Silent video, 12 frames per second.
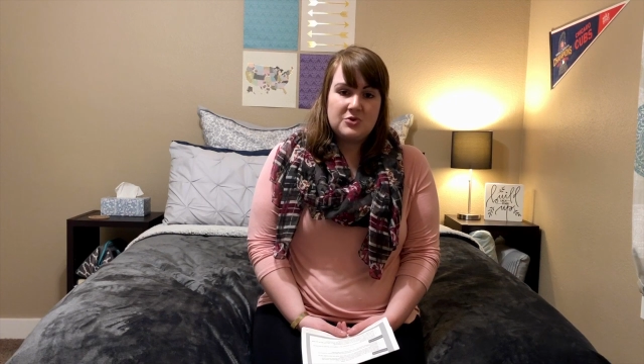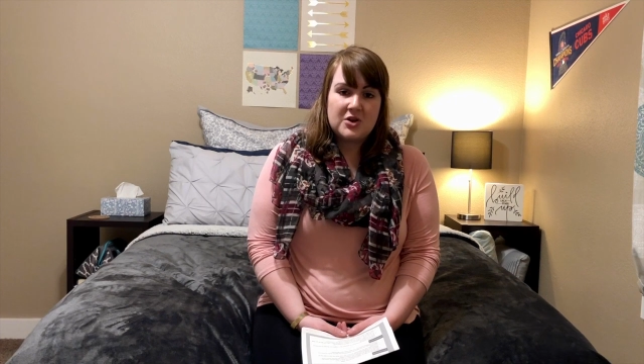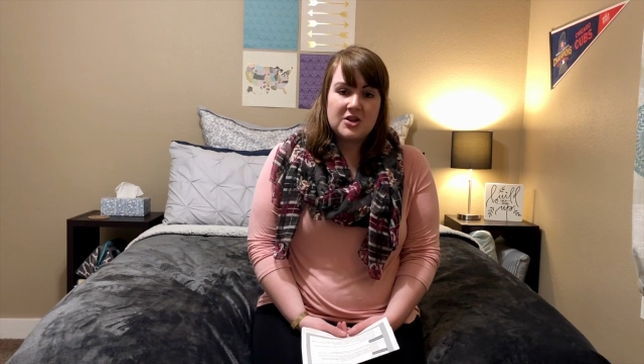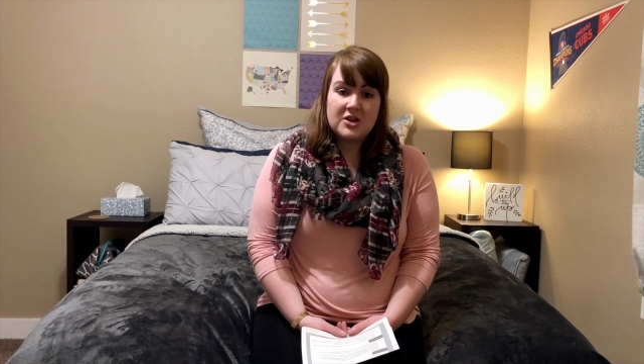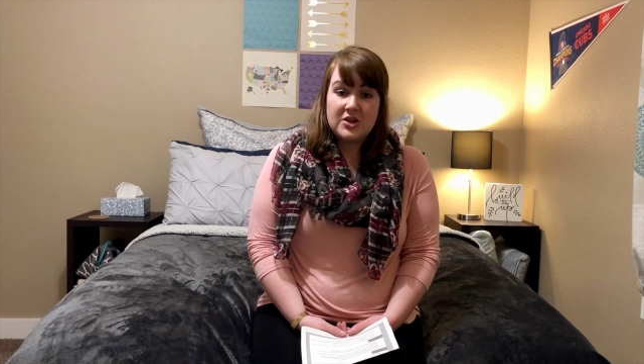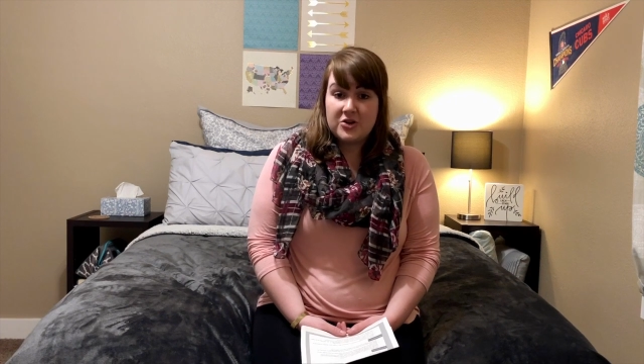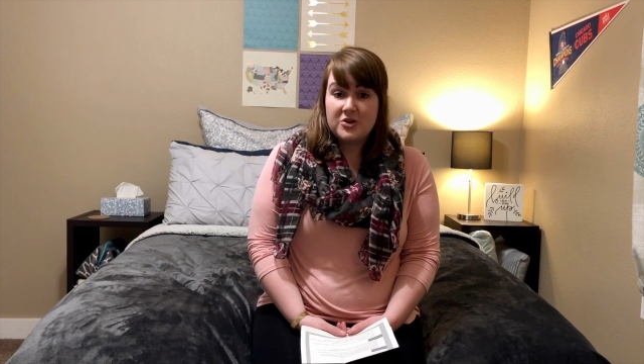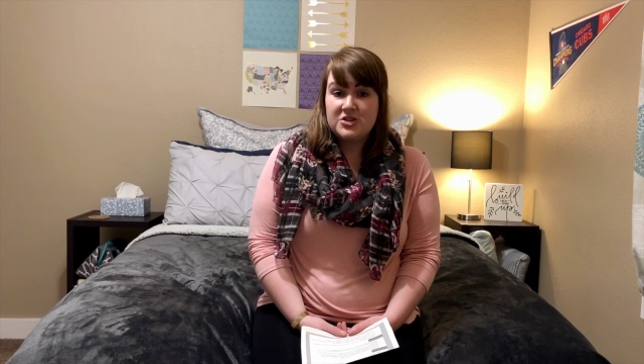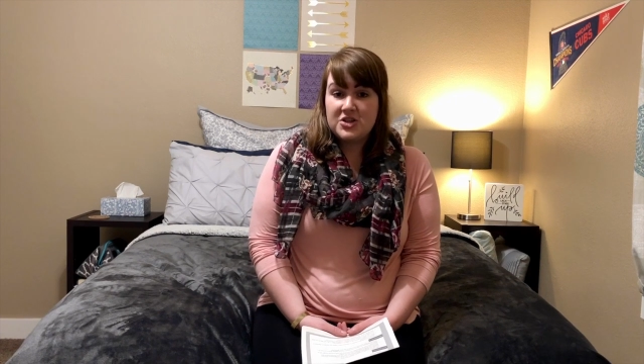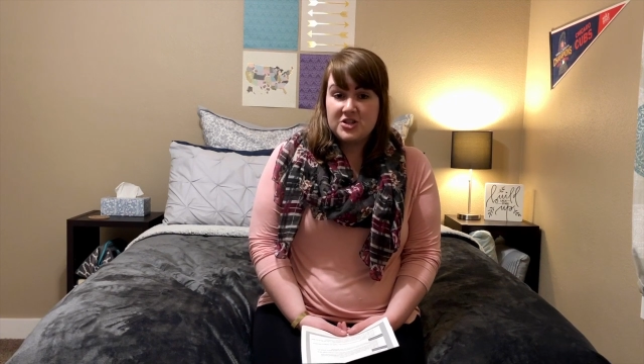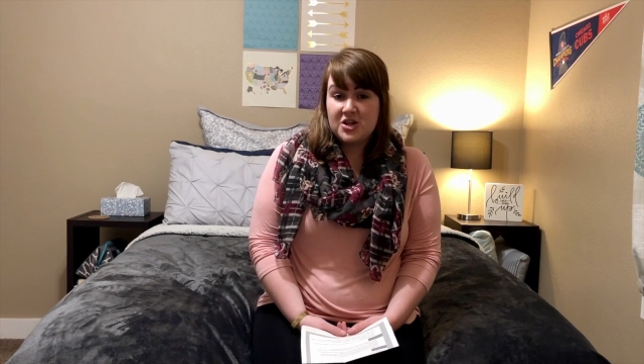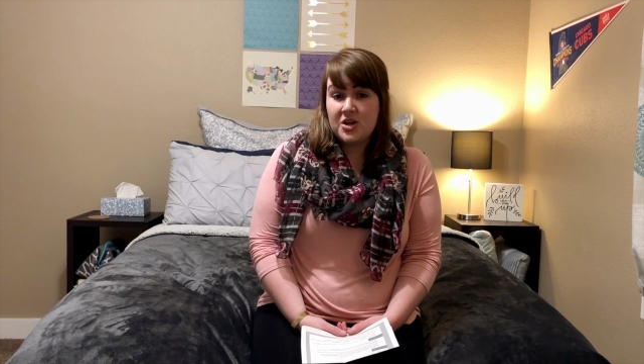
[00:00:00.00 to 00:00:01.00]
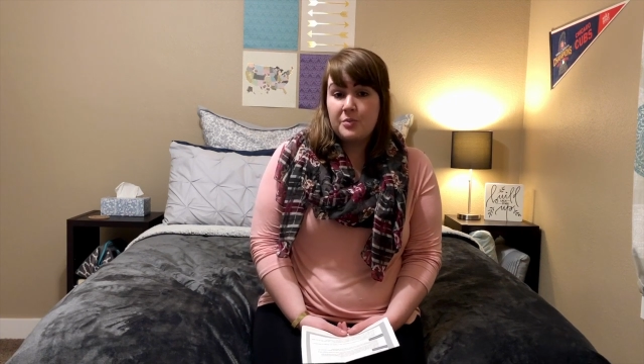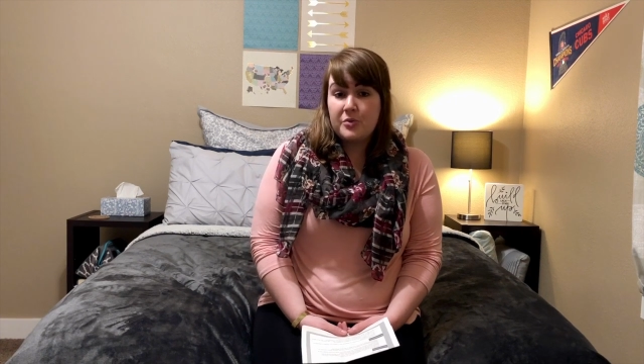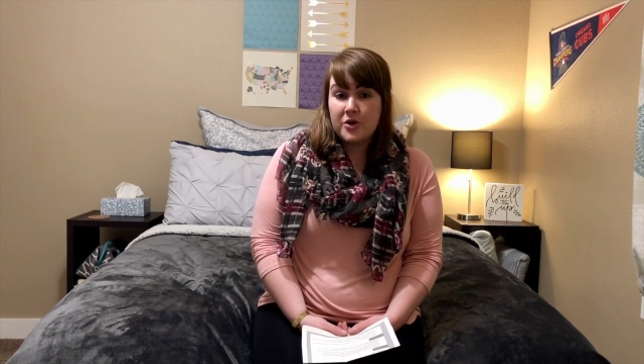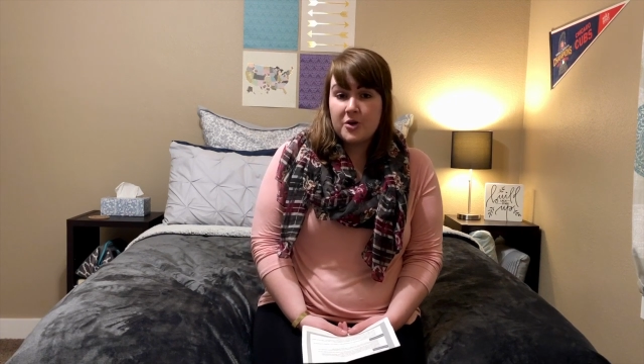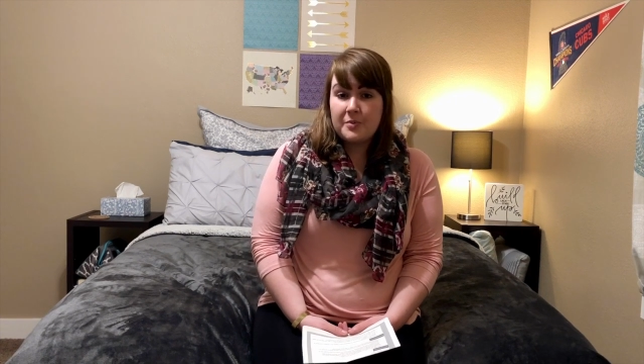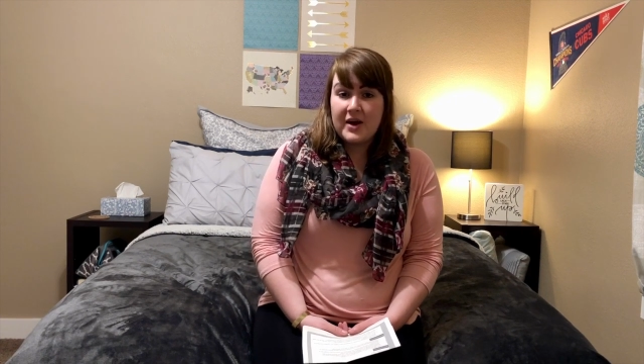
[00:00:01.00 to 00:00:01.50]
you are literally judging a
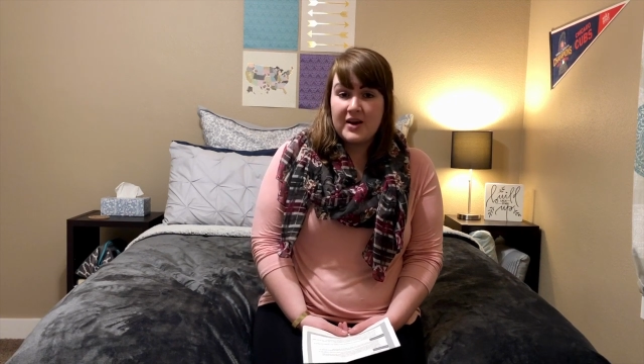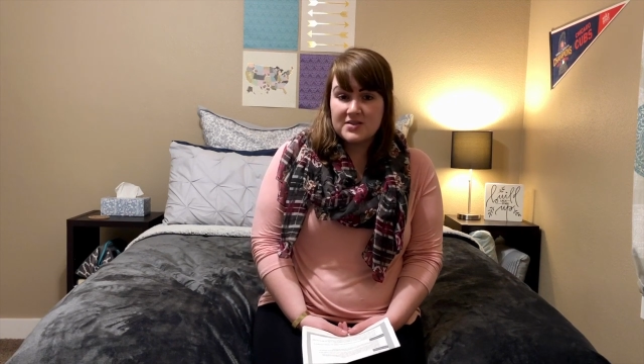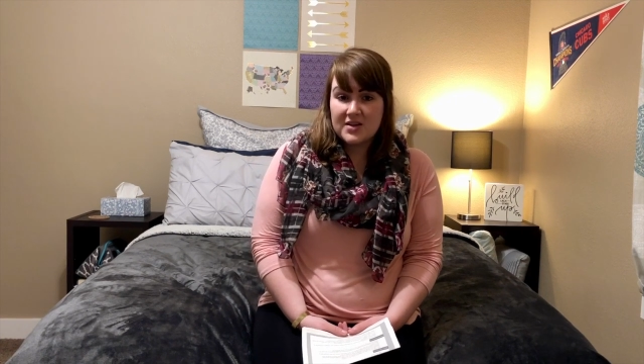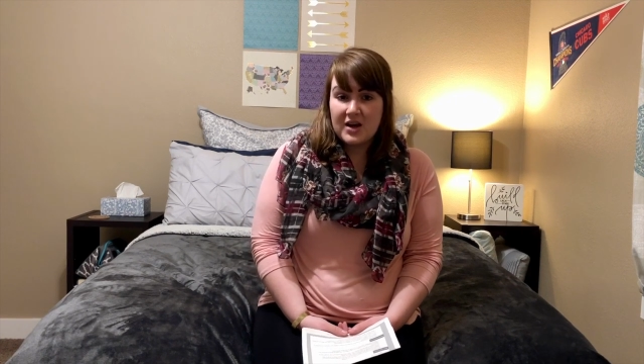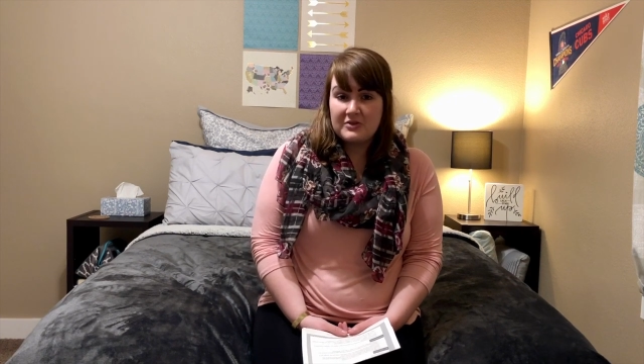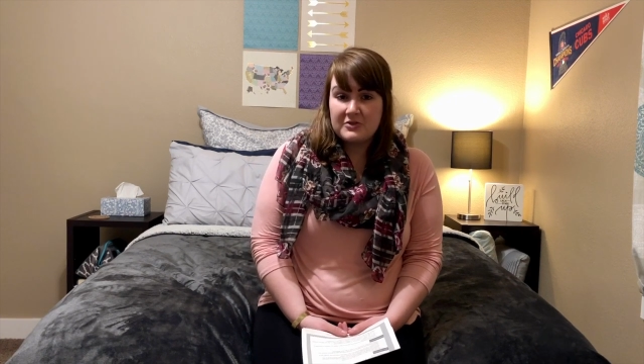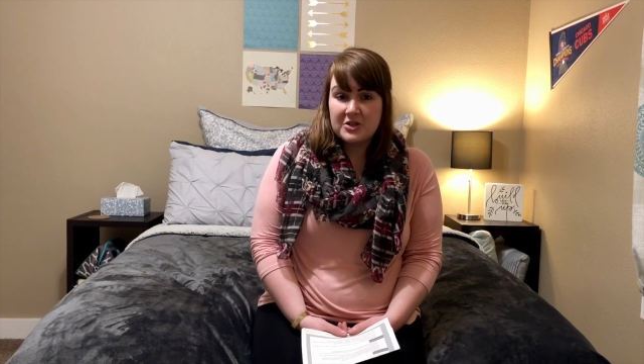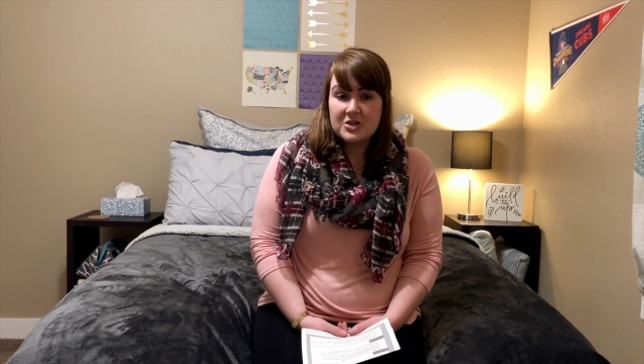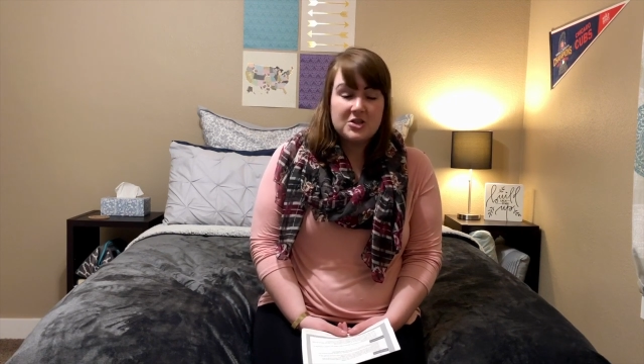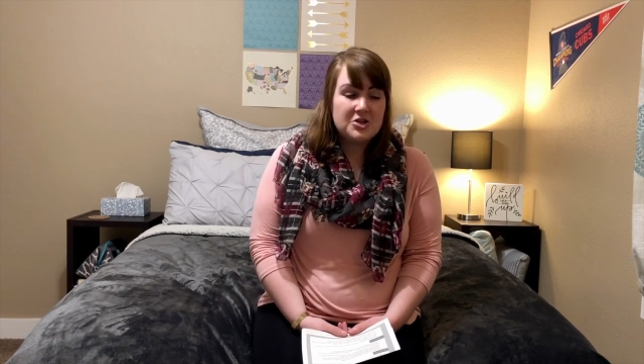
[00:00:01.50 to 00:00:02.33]
book by its cover.